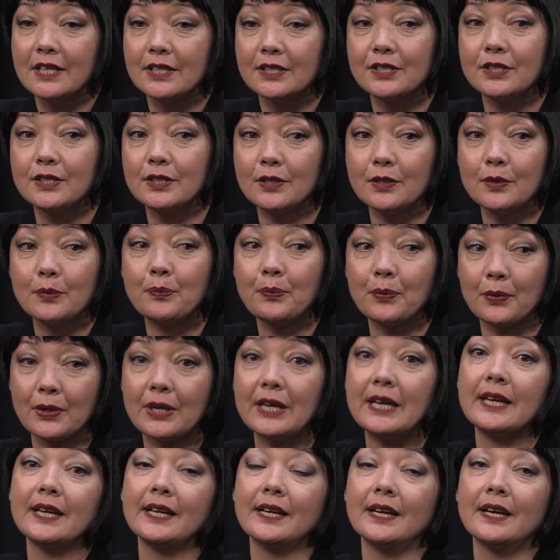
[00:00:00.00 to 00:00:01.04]
to
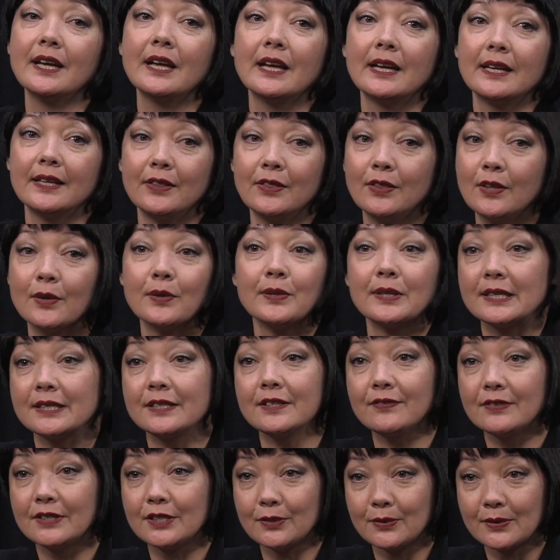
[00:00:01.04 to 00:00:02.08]
bring those
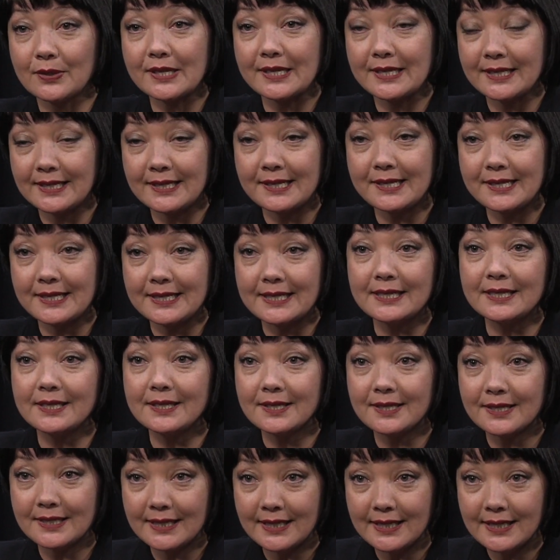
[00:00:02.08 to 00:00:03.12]
individual
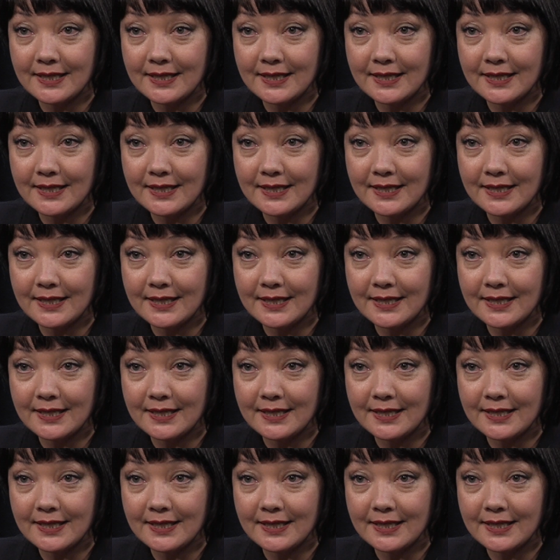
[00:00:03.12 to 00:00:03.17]
citizens